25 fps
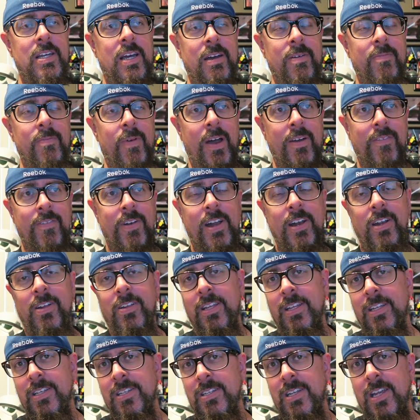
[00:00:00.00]
um,
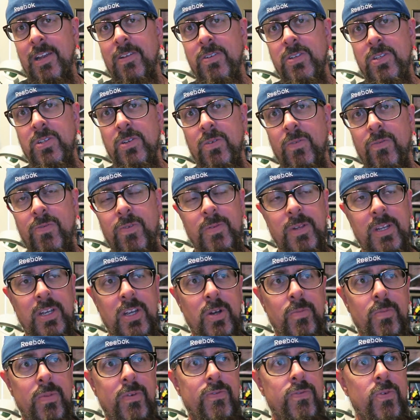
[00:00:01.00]
ironically, the Scare Zone from the
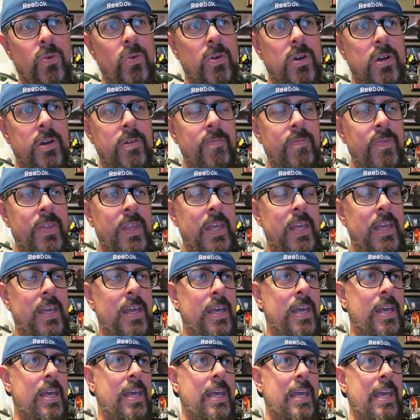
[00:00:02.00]
year before,
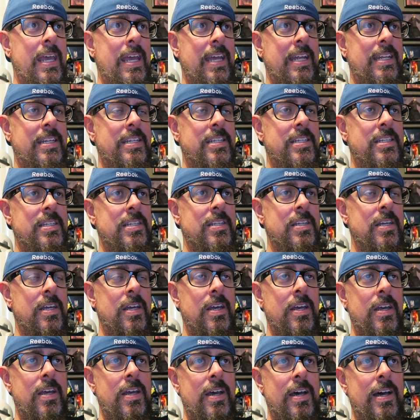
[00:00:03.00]
it's
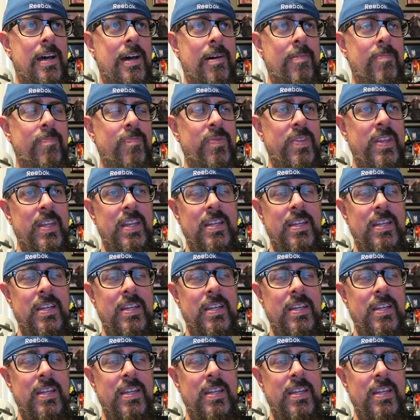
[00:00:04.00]
um,